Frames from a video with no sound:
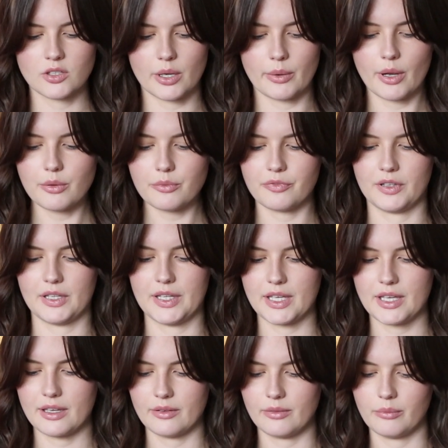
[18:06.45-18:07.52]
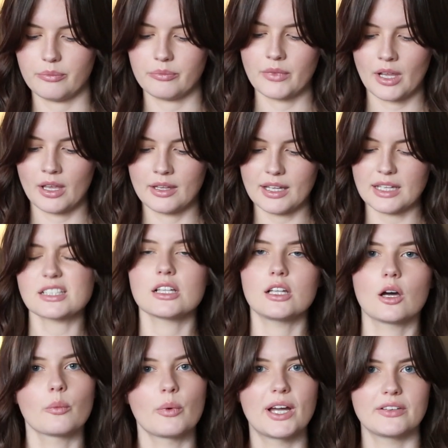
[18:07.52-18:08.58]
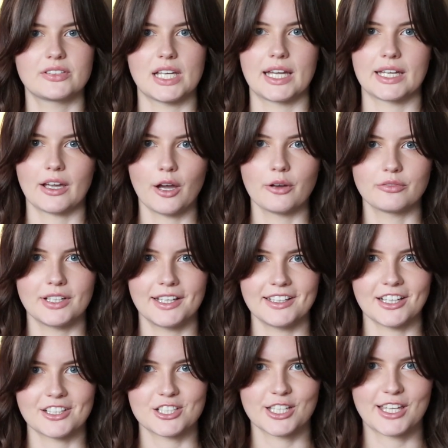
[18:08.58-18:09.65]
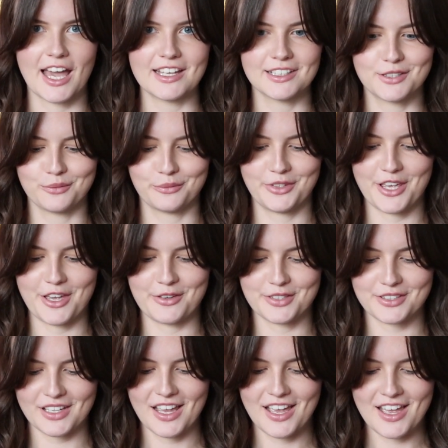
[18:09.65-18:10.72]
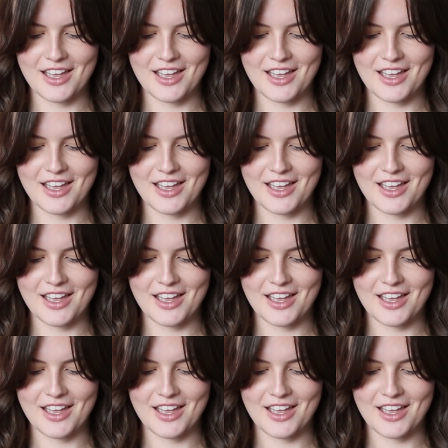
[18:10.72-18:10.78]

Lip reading: So hopefully, that's a long way of saying hopefully it'll actually get some use